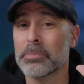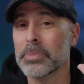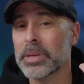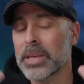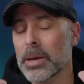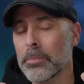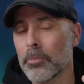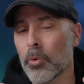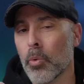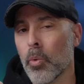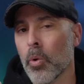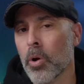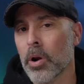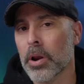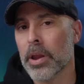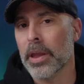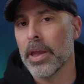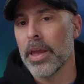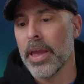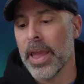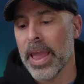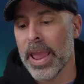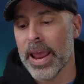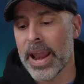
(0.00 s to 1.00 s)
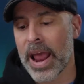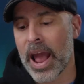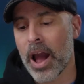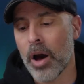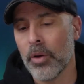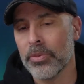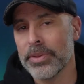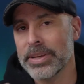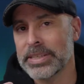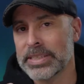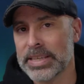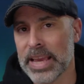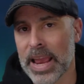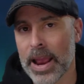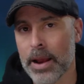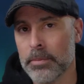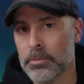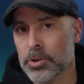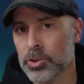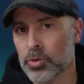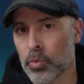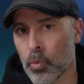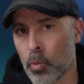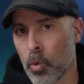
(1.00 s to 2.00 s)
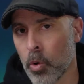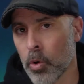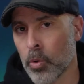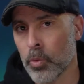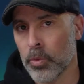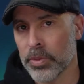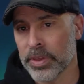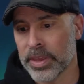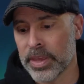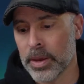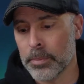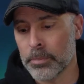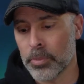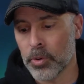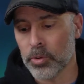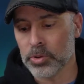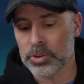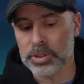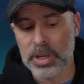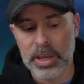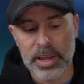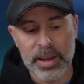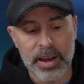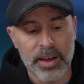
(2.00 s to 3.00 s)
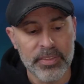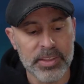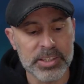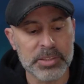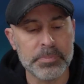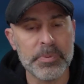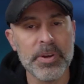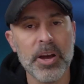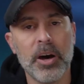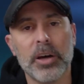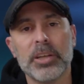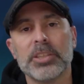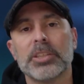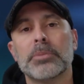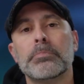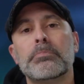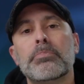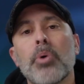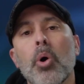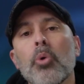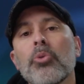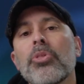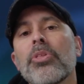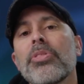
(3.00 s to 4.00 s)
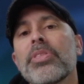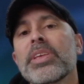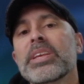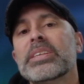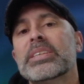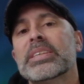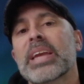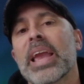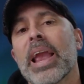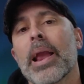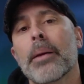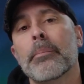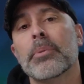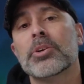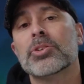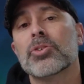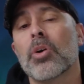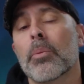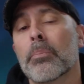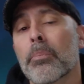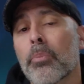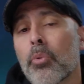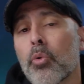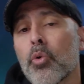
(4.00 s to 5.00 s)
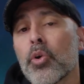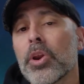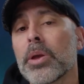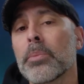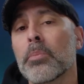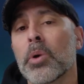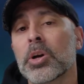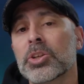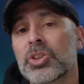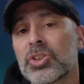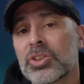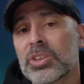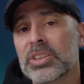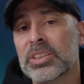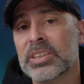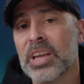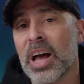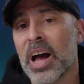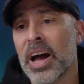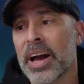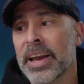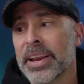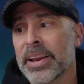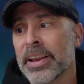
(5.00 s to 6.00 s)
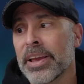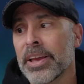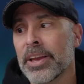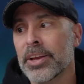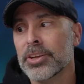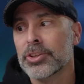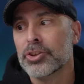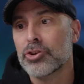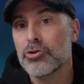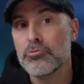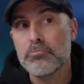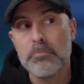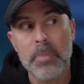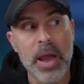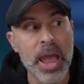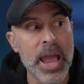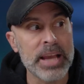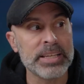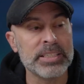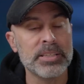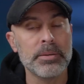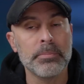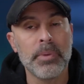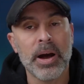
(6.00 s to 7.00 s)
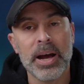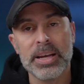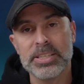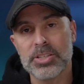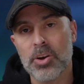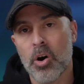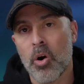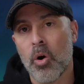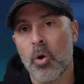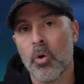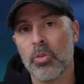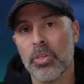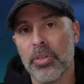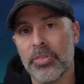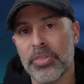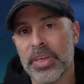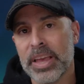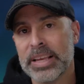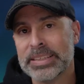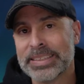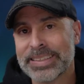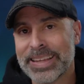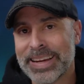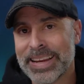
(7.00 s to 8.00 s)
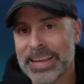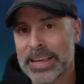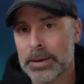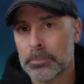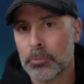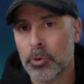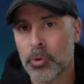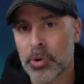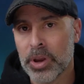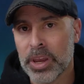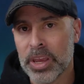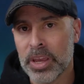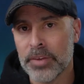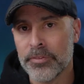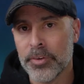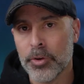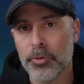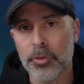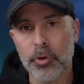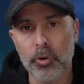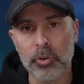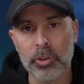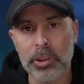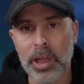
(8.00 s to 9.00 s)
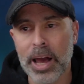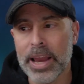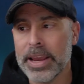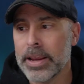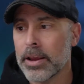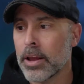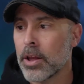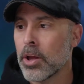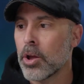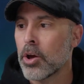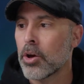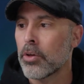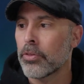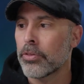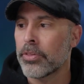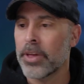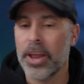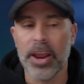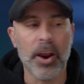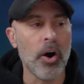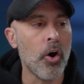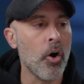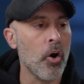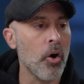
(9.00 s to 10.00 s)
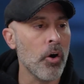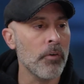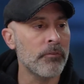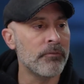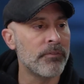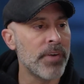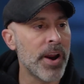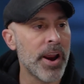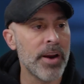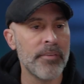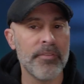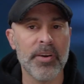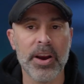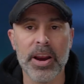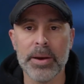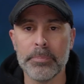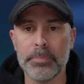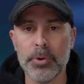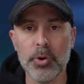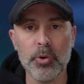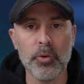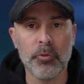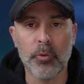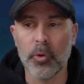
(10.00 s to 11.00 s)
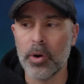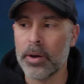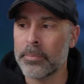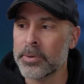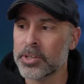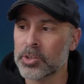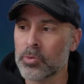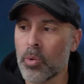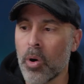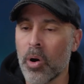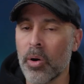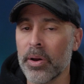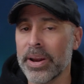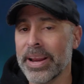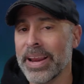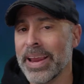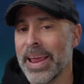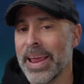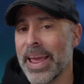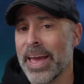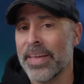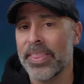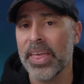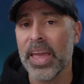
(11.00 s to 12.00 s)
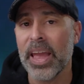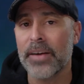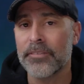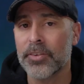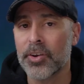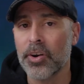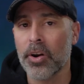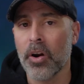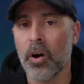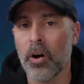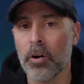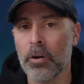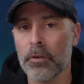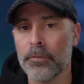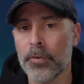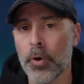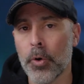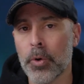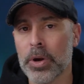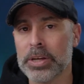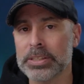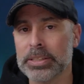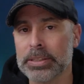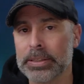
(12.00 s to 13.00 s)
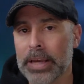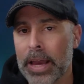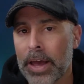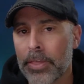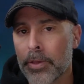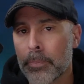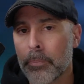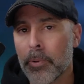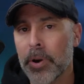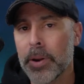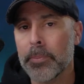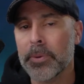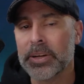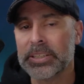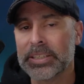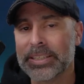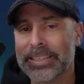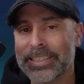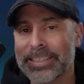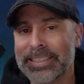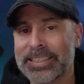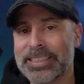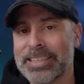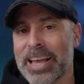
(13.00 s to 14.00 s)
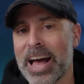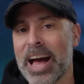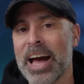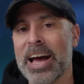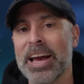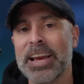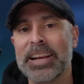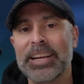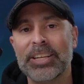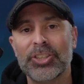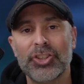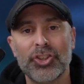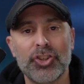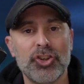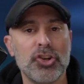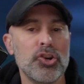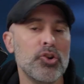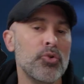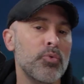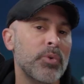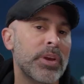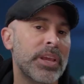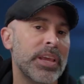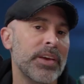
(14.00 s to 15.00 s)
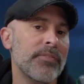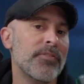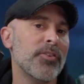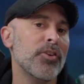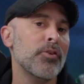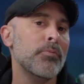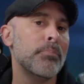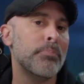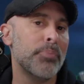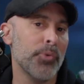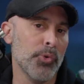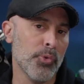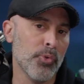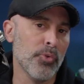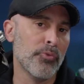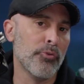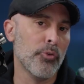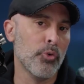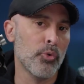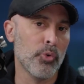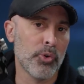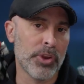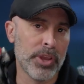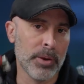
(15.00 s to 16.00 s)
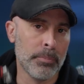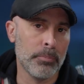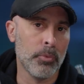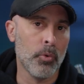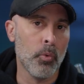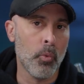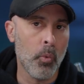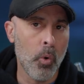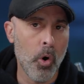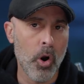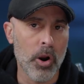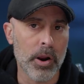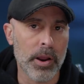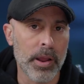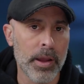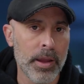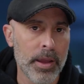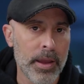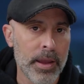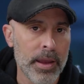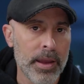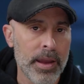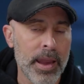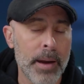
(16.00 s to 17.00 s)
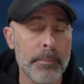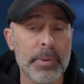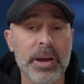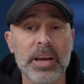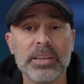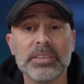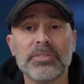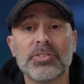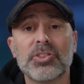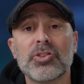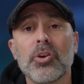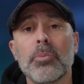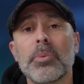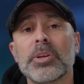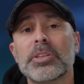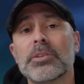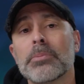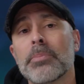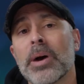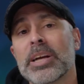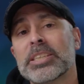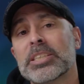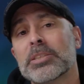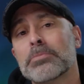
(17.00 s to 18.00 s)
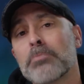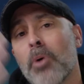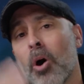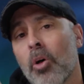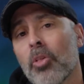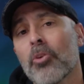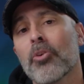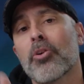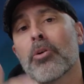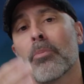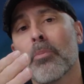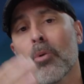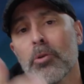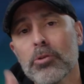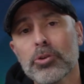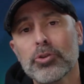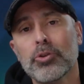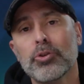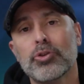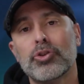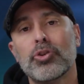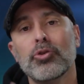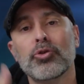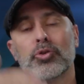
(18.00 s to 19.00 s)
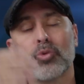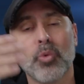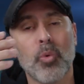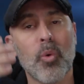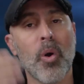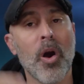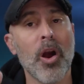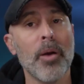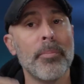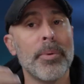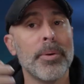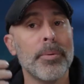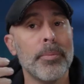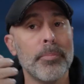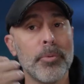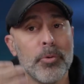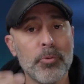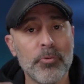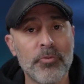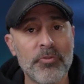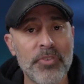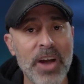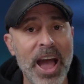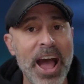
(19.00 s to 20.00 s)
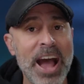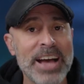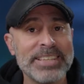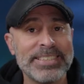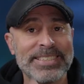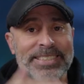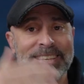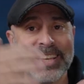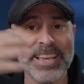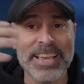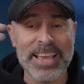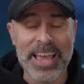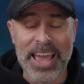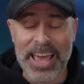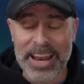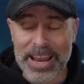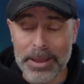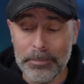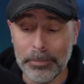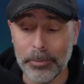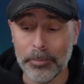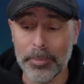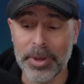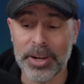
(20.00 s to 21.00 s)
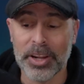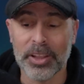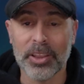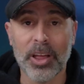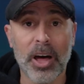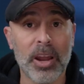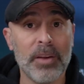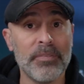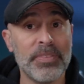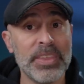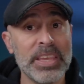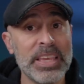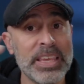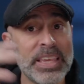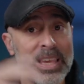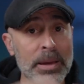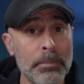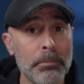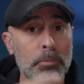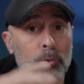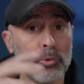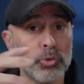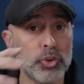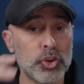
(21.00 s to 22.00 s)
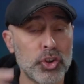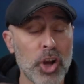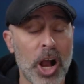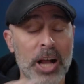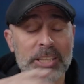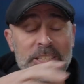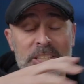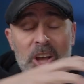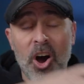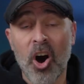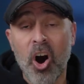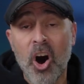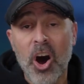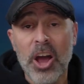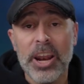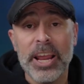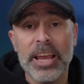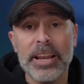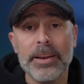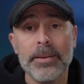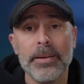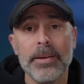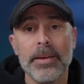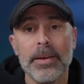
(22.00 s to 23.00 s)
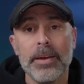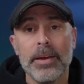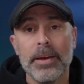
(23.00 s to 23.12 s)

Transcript: some gimbal work and how these cameras work with gimbals. And let's be honest, both of these cameras are pretty much designed to maximize all the things that a gimbal can give you. They're light, they are very, very beautiful image quality, they have good autofocus, they're pretty much designed to give you beautiful gimbal work. And because of so much of my smaller commercial shoots require me to move fast and implement a lot of the gimbal shots on it,